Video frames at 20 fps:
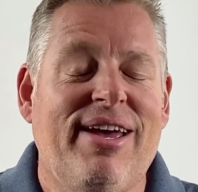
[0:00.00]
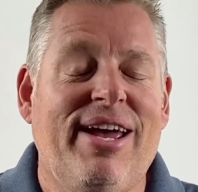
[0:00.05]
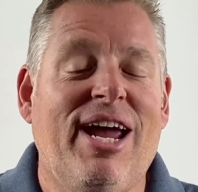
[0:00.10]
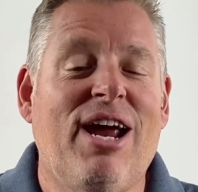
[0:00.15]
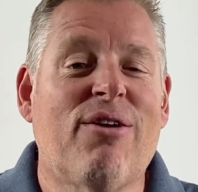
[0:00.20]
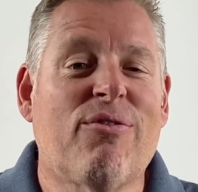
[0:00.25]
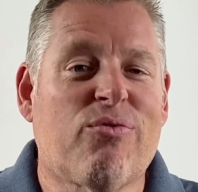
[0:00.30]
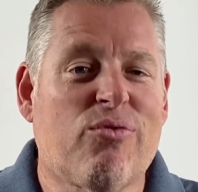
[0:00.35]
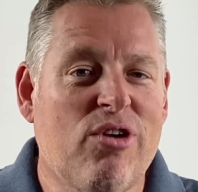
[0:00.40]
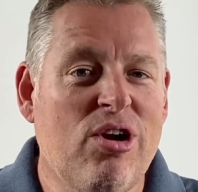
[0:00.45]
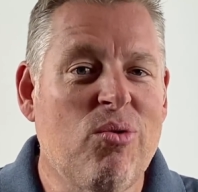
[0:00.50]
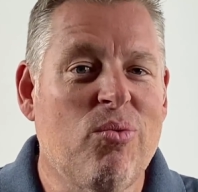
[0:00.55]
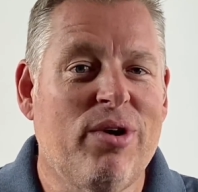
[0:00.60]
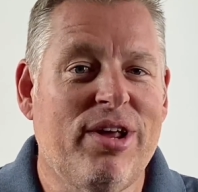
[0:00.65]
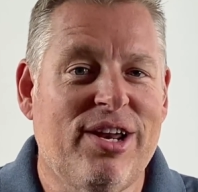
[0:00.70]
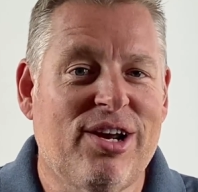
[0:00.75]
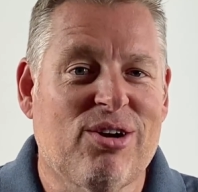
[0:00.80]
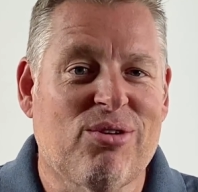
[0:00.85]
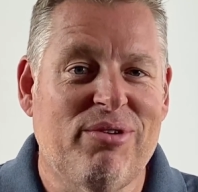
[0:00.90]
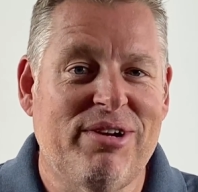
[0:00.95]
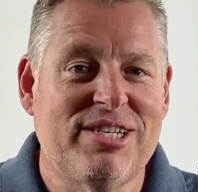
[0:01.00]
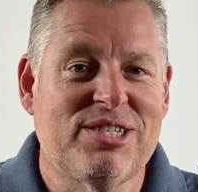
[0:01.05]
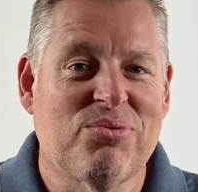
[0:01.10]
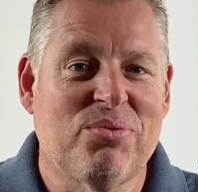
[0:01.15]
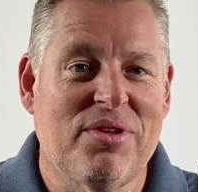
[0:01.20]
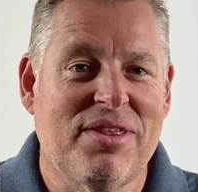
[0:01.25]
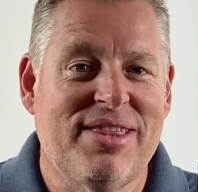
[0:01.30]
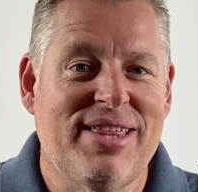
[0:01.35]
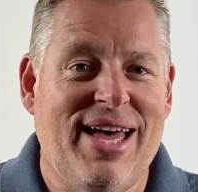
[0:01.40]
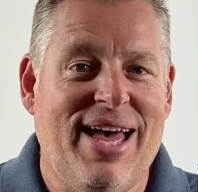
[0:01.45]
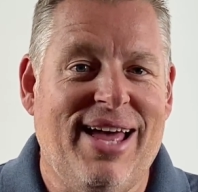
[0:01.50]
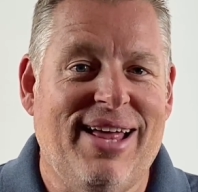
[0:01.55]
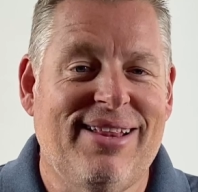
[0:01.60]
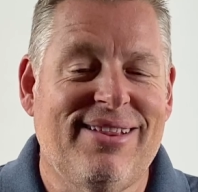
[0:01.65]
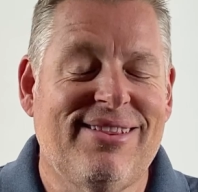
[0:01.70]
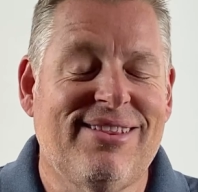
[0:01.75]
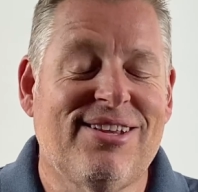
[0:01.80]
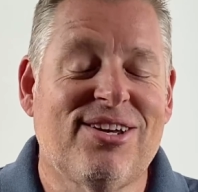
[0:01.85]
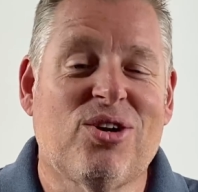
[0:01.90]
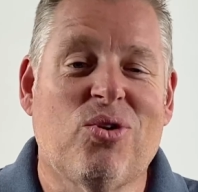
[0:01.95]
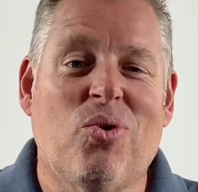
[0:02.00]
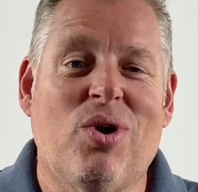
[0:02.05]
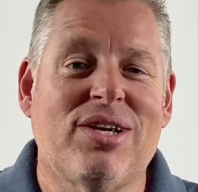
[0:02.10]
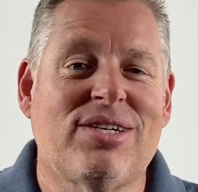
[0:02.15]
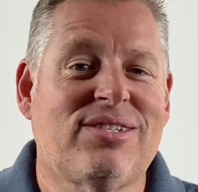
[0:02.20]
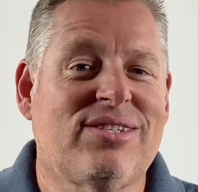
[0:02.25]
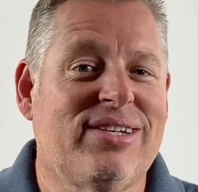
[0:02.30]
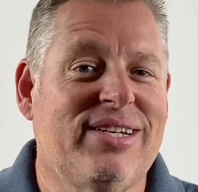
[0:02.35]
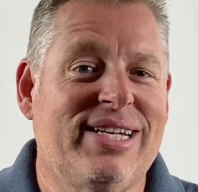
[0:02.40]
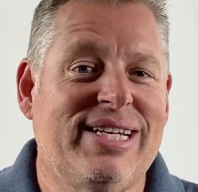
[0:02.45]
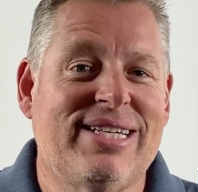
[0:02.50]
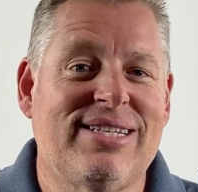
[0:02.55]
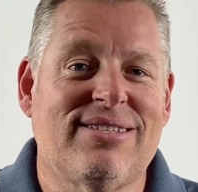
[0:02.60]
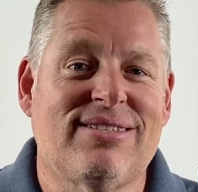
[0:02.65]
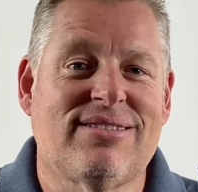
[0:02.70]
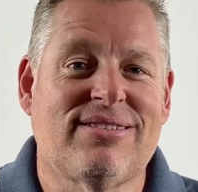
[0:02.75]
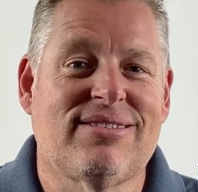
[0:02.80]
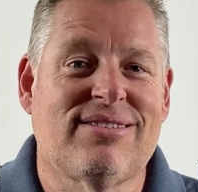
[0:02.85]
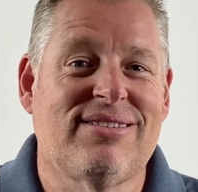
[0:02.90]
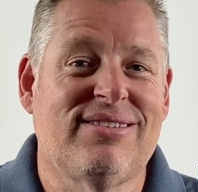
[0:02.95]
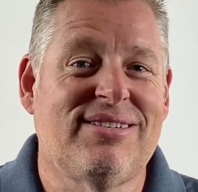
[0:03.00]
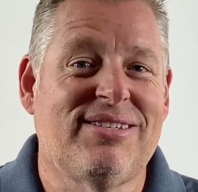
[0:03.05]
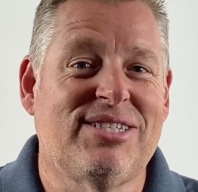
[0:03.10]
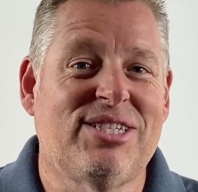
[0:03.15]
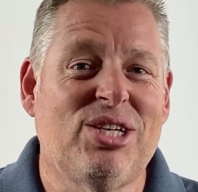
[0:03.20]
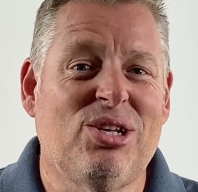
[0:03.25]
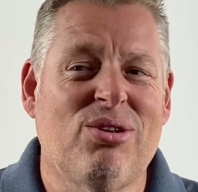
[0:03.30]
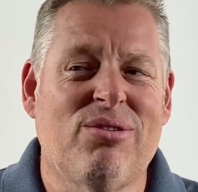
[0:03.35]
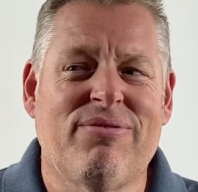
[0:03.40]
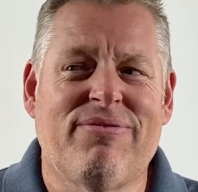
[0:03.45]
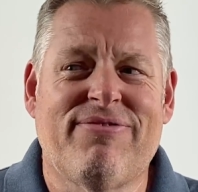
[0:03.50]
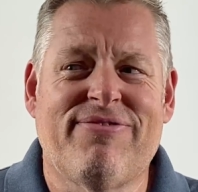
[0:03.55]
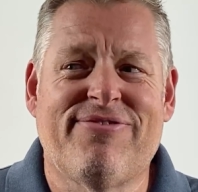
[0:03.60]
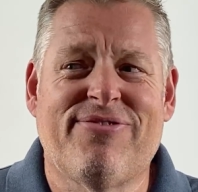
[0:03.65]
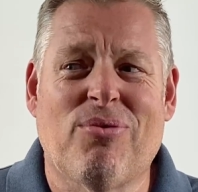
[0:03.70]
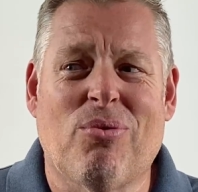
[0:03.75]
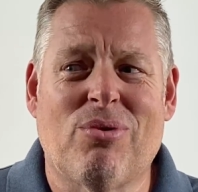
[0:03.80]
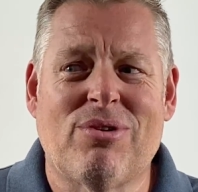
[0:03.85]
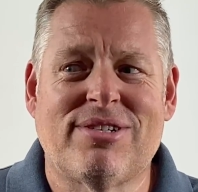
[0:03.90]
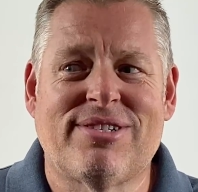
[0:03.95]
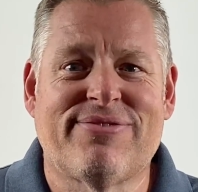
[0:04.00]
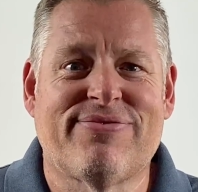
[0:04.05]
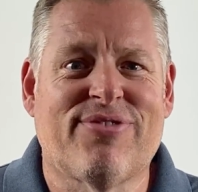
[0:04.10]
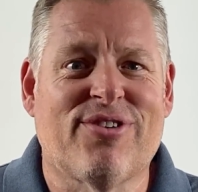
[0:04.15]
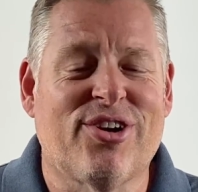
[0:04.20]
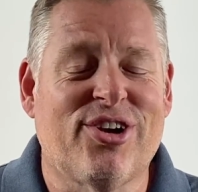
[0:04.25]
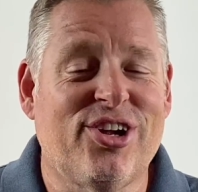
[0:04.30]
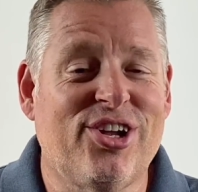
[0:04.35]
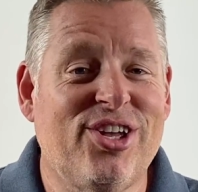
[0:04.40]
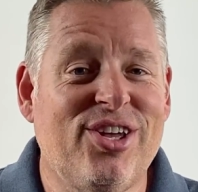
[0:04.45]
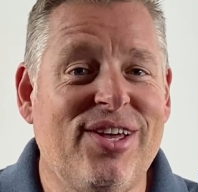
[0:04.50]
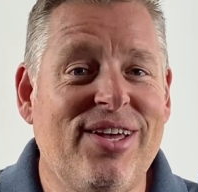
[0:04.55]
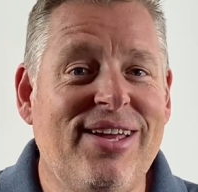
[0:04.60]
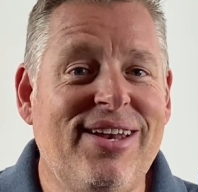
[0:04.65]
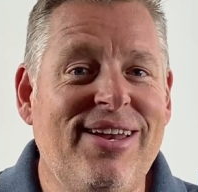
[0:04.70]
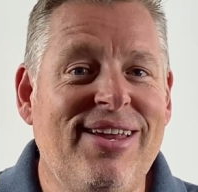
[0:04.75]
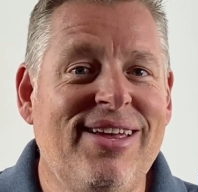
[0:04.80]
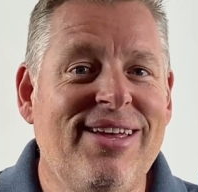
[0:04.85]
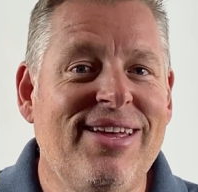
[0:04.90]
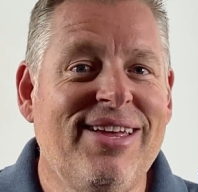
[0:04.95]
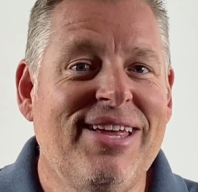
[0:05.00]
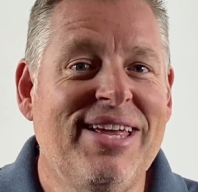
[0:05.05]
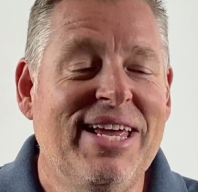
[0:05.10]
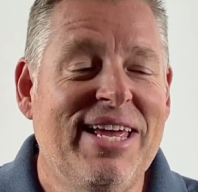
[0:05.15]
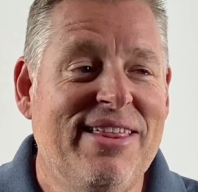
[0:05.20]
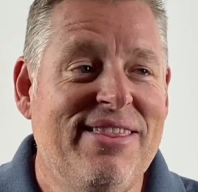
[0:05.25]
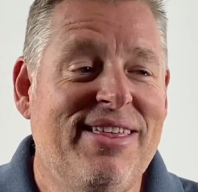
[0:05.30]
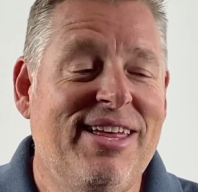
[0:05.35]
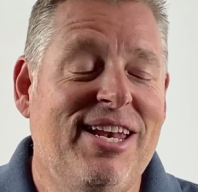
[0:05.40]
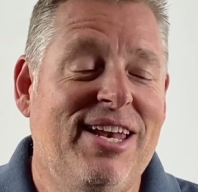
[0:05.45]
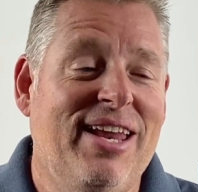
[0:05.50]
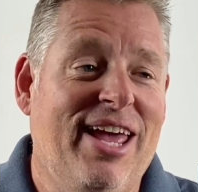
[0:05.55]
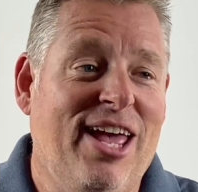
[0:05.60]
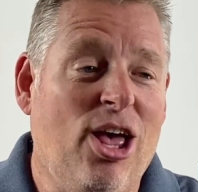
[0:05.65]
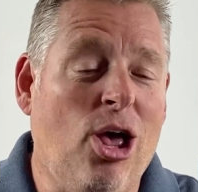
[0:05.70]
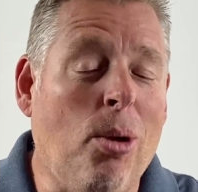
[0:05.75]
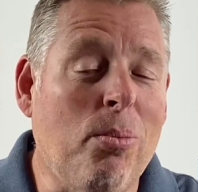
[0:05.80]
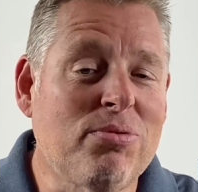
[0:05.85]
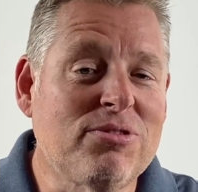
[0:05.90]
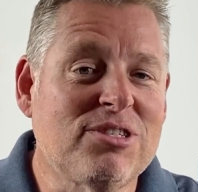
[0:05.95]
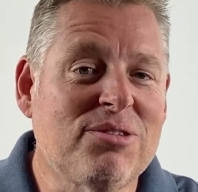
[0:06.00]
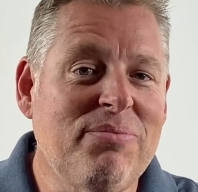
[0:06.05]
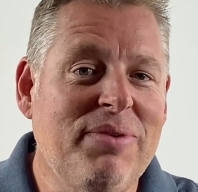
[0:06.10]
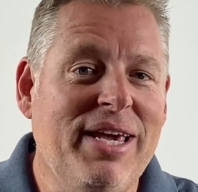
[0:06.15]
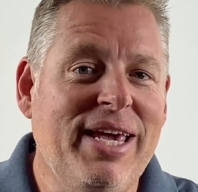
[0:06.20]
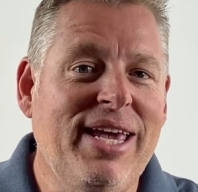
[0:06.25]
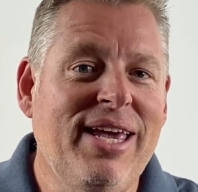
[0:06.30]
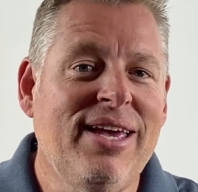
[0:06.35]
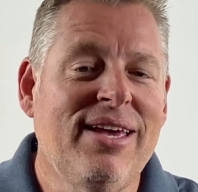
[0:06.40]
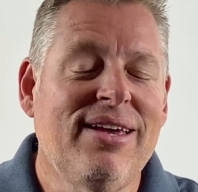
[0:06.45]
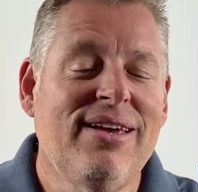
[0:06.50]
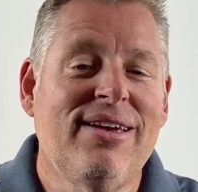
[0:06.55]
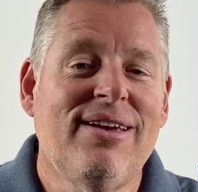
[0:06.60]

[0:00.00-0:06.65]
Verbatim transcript: Everyone agrees with that. And the question is is it a force for good that helps me,